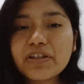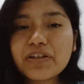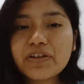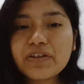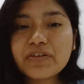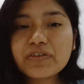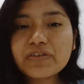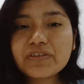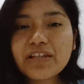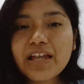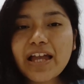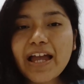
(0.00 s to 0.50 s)

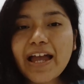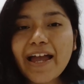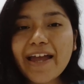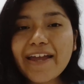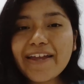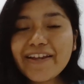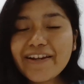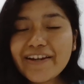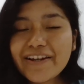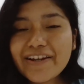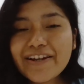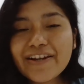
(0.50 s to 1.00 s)
because
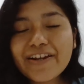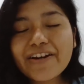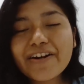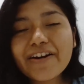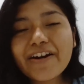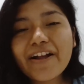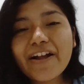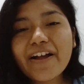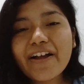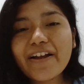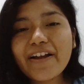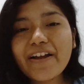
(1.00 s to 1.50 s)
I
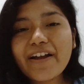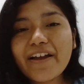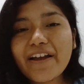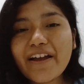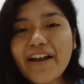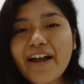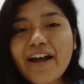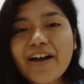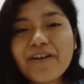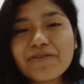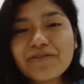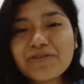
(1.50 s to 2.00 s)
learned
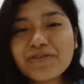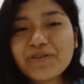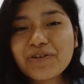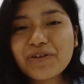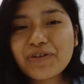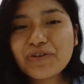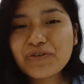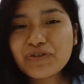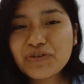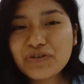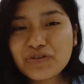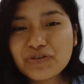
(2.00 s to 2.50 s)
how to
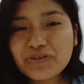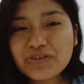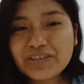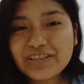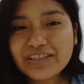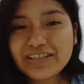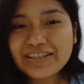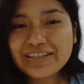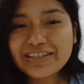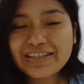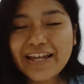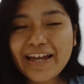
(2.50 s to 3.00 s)

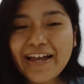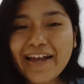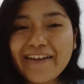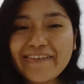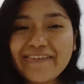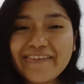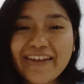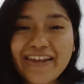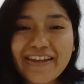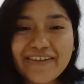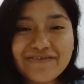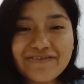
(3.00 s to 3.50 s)
conduct it
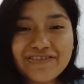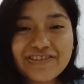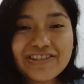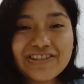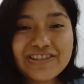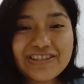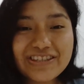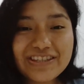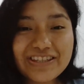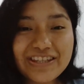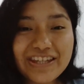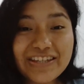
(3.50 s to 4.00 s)
an
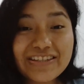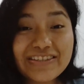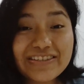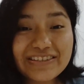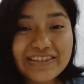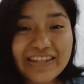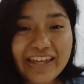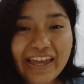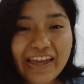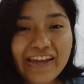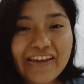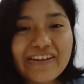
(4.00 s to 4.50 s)

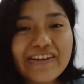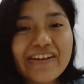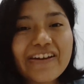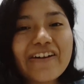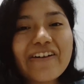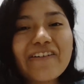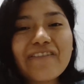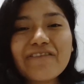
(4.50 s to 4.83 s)
MTTSA